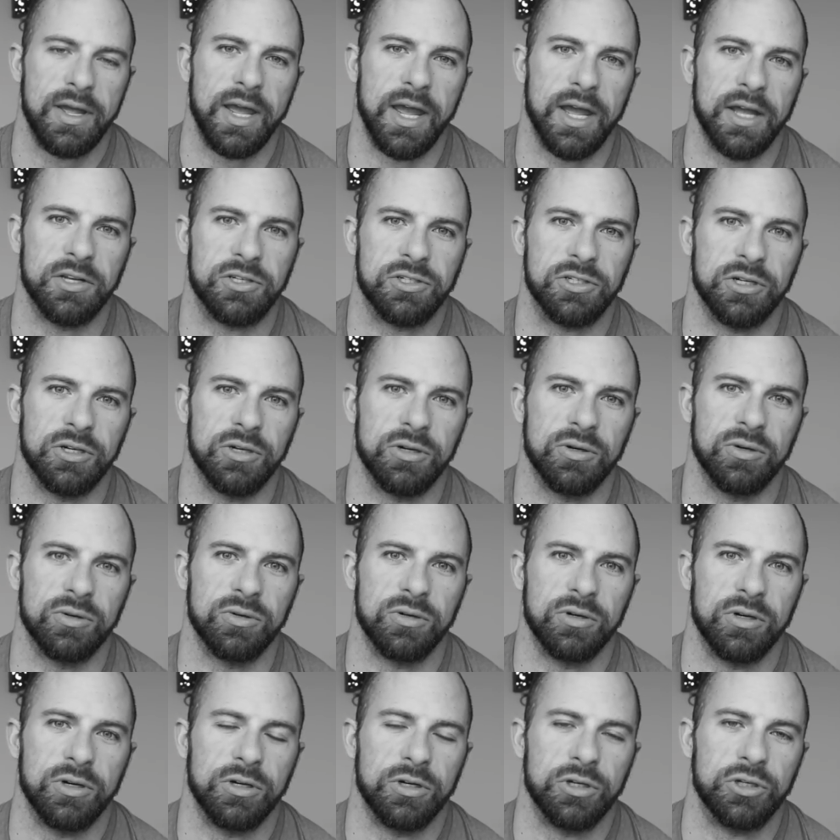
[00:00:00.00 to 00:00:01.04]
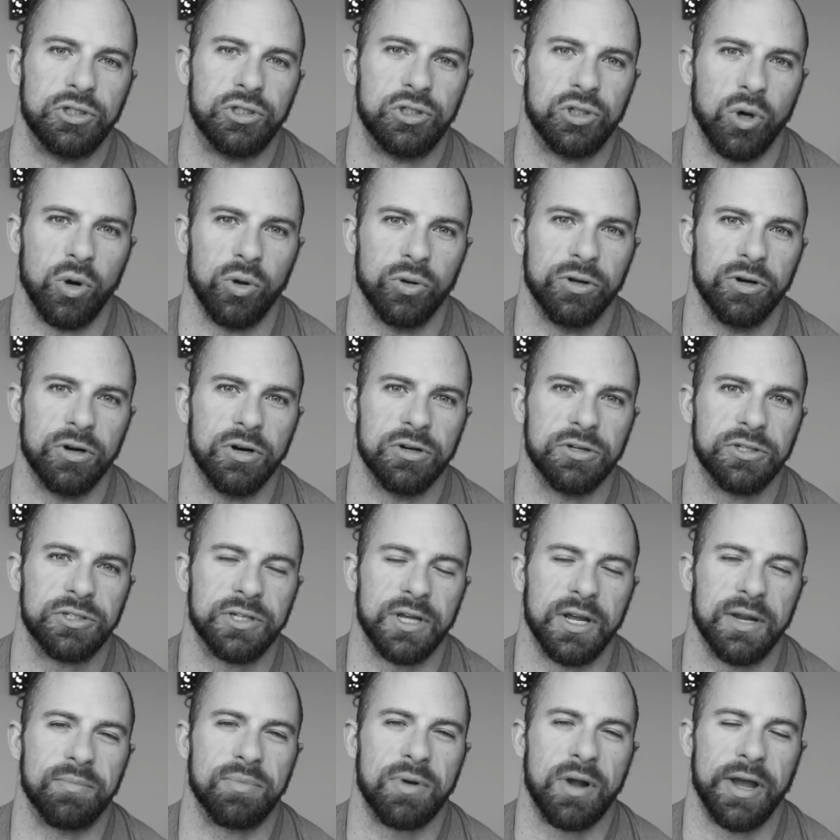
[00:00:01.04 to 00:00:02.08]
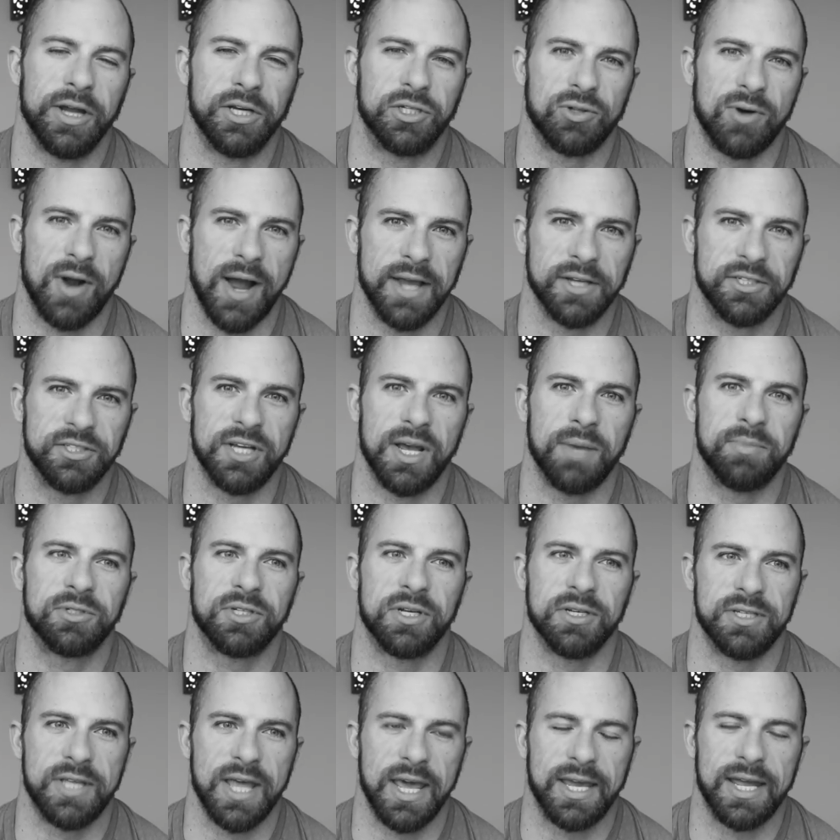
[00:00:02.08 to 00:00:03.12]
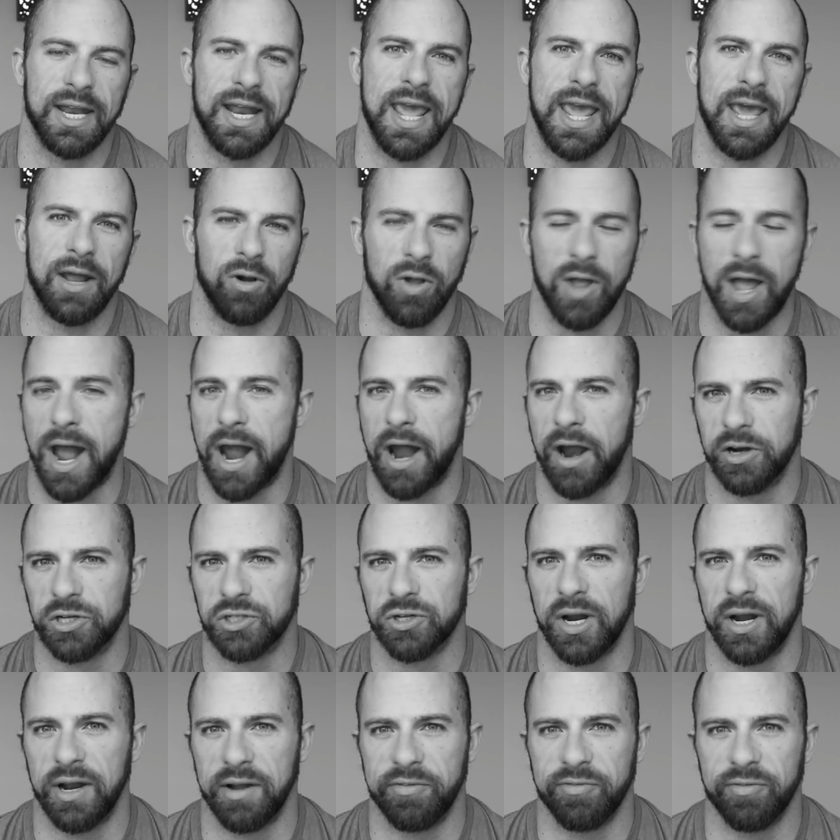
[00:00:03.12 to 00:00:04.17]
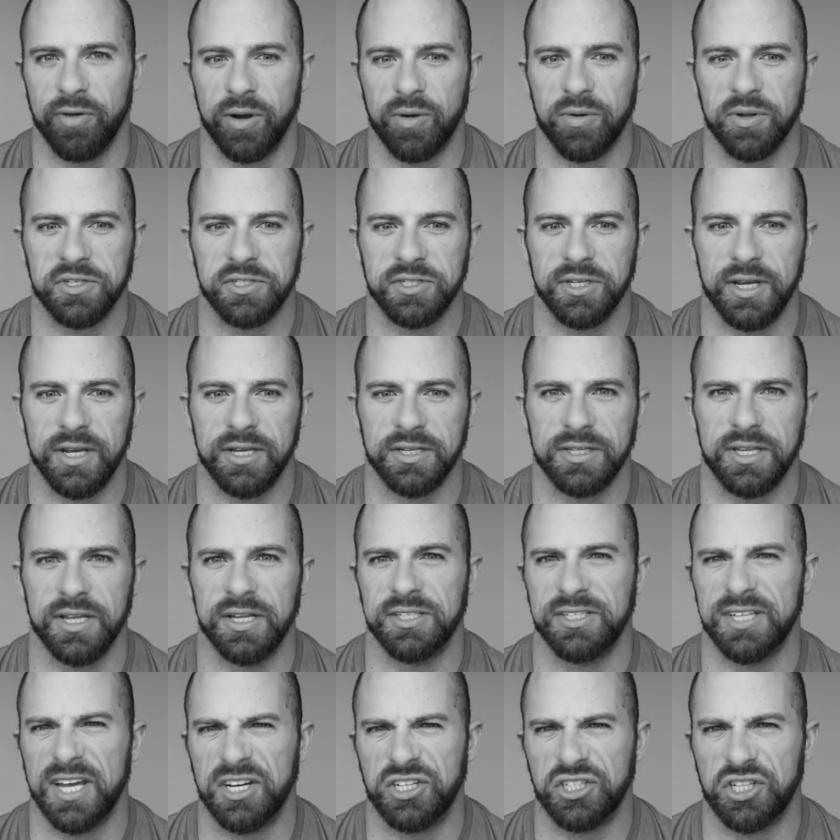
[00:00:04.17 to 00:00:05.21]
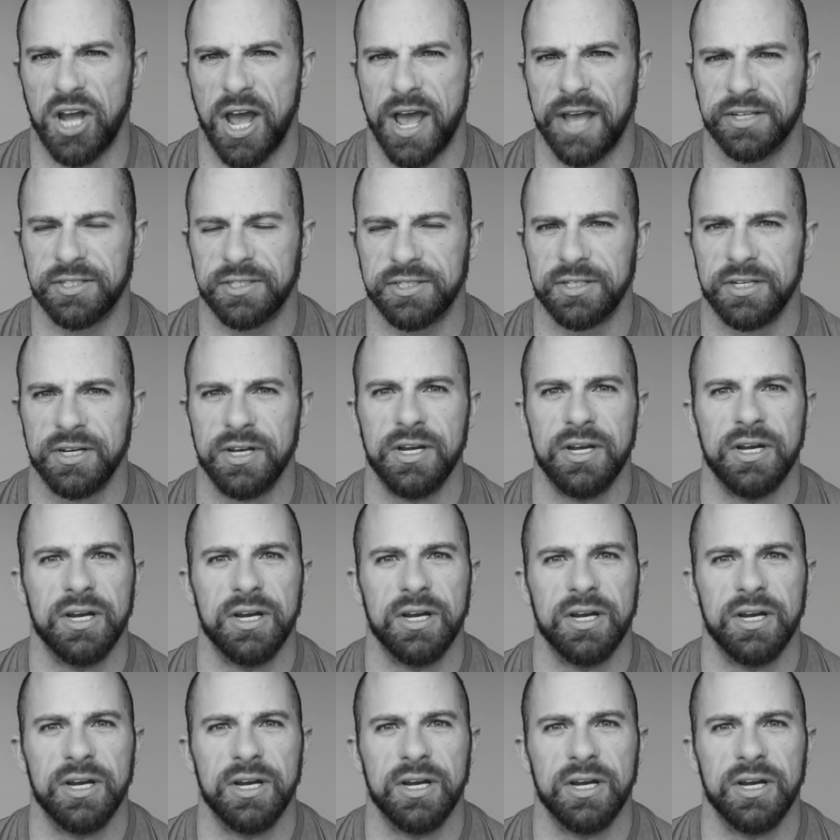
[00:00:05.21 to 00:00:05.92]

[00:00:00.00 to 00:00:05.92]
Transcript: into shoulders and probably triceps because they can handle higher training frequencies than say chest.